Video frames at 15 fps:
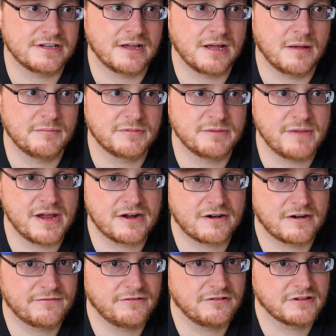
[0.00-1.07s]
To make
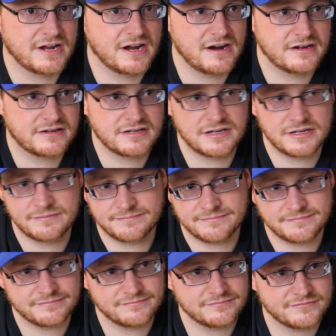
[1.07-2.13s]
her a full character,
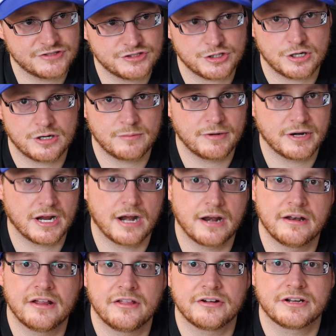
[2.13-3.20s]
sure, bring
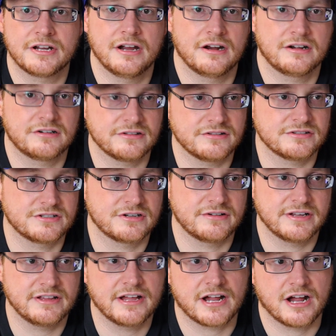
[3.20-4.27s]
on another character. There's
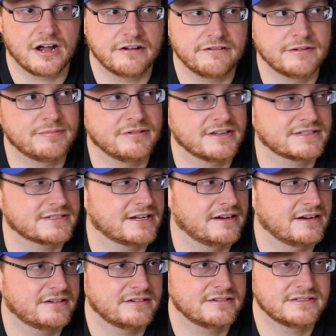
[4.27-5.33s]
already like 100+
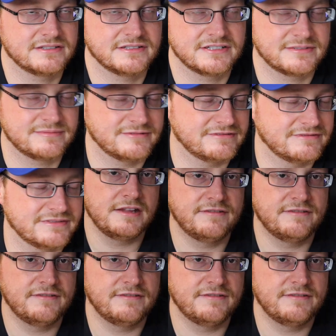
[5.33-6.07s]
characters in this movie.